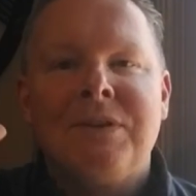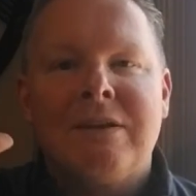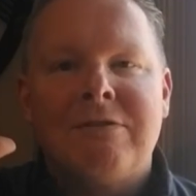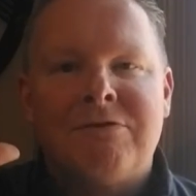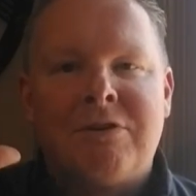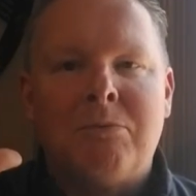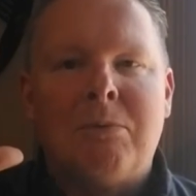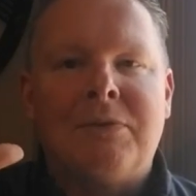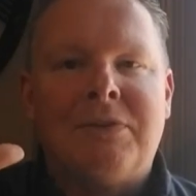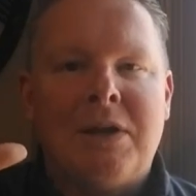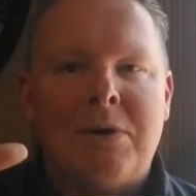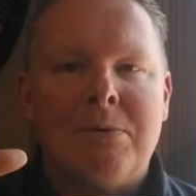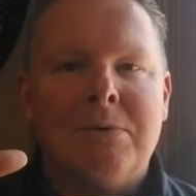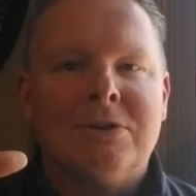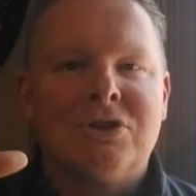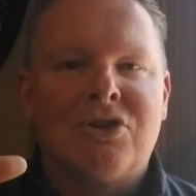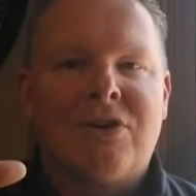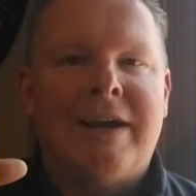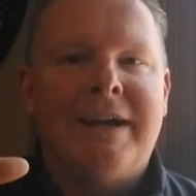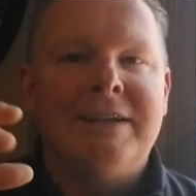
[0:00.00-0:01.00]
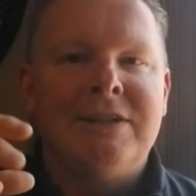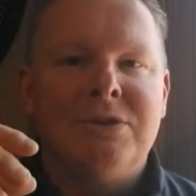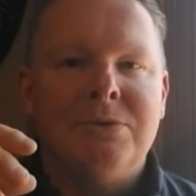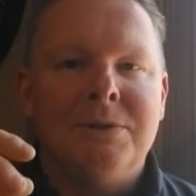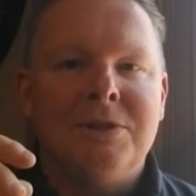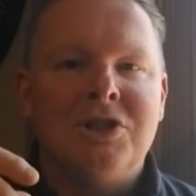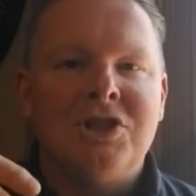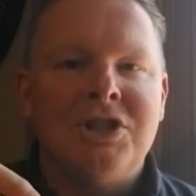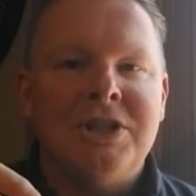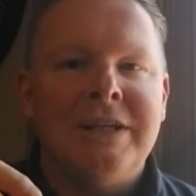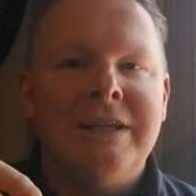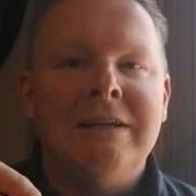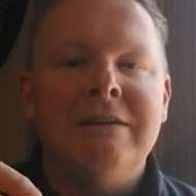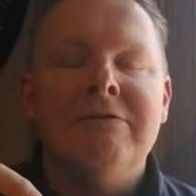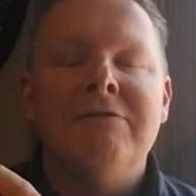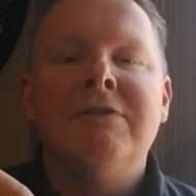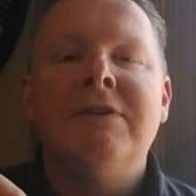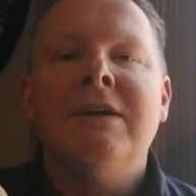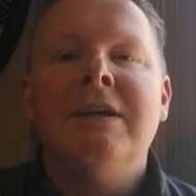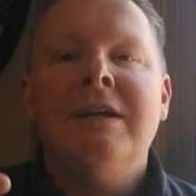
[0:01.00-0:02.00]
for what they were trying to
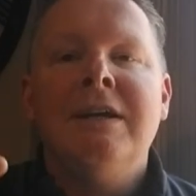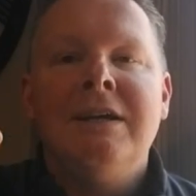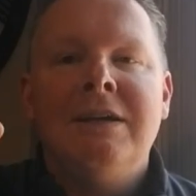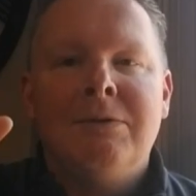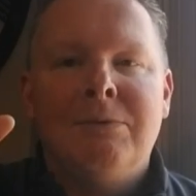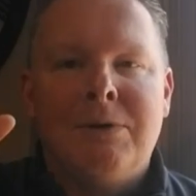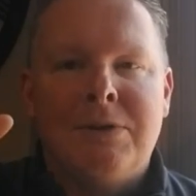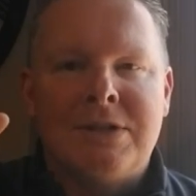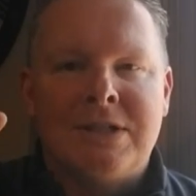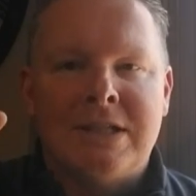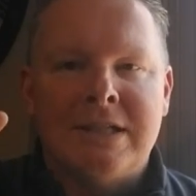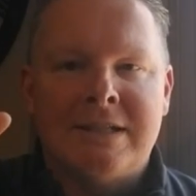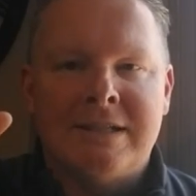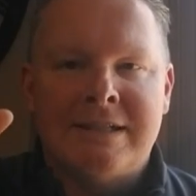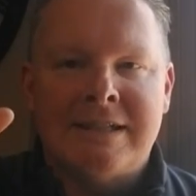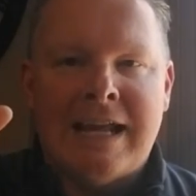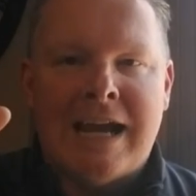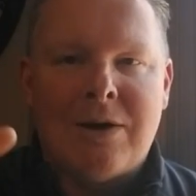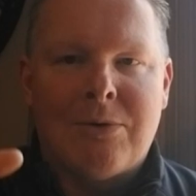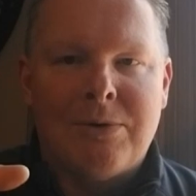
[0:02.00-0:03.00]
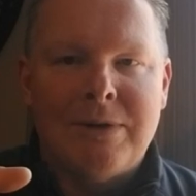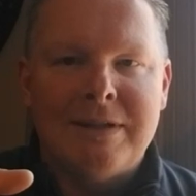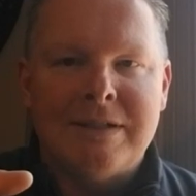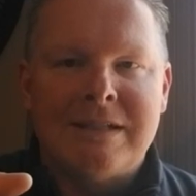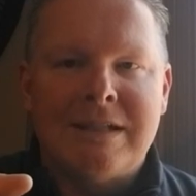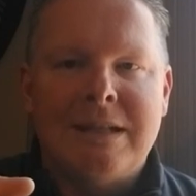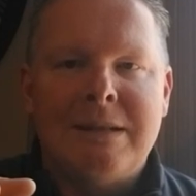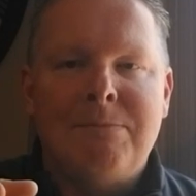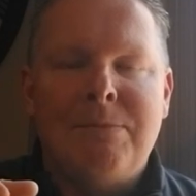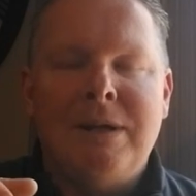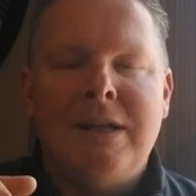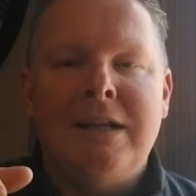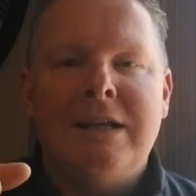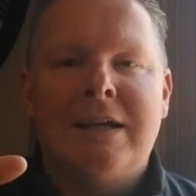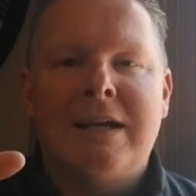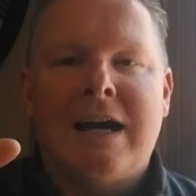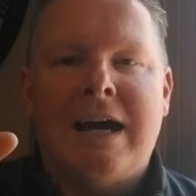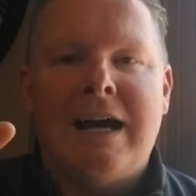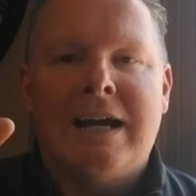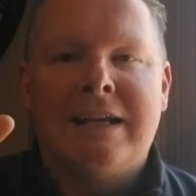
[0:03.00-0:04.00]
achieve with the sourness of the
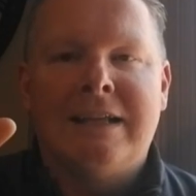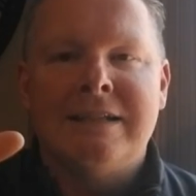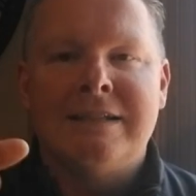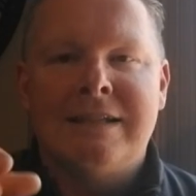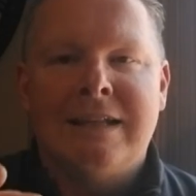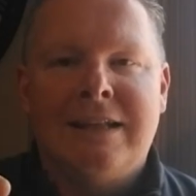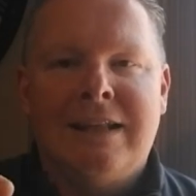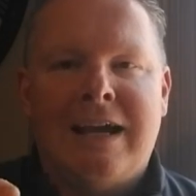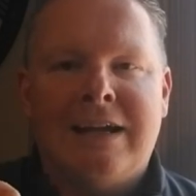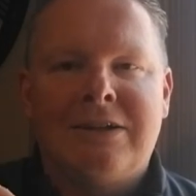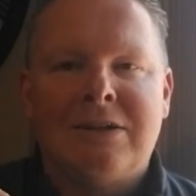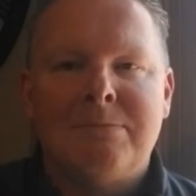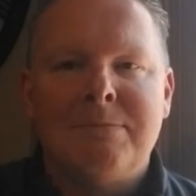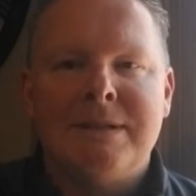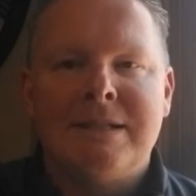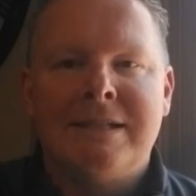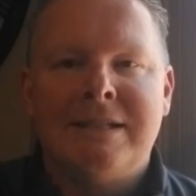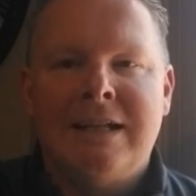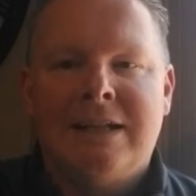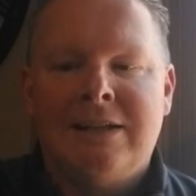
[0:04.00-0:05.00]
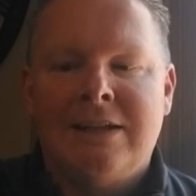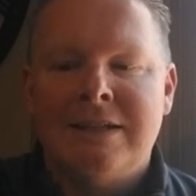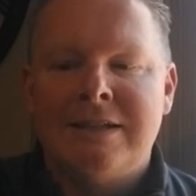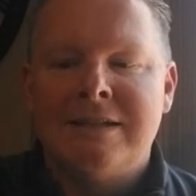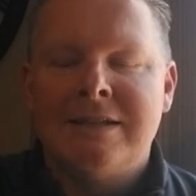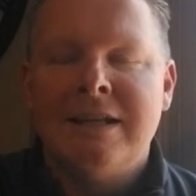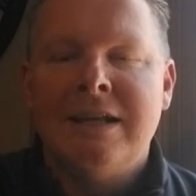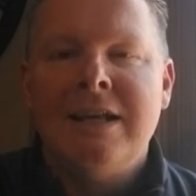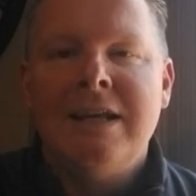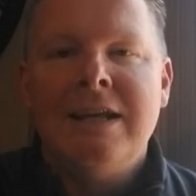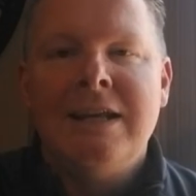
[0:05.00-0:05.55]
pediococcus and lactobacillus.